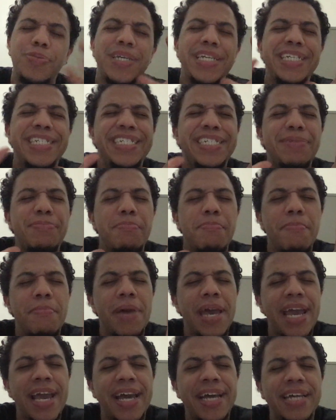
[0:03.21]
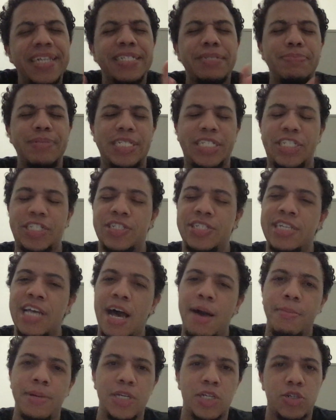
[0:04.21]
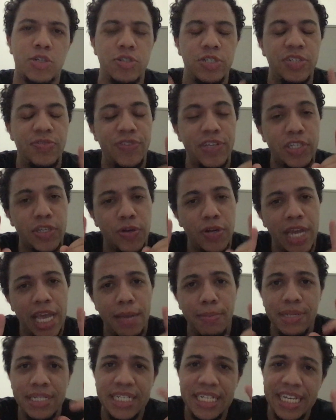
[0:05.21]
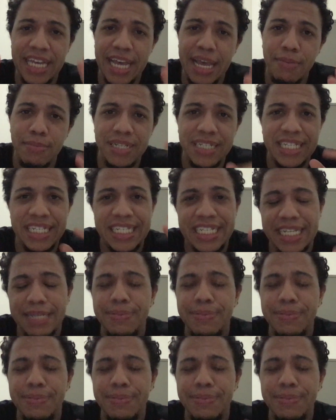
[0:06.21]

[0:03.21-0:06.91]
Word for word: It is your man's Mr. Dominic Cruz Future on ABC, NBC,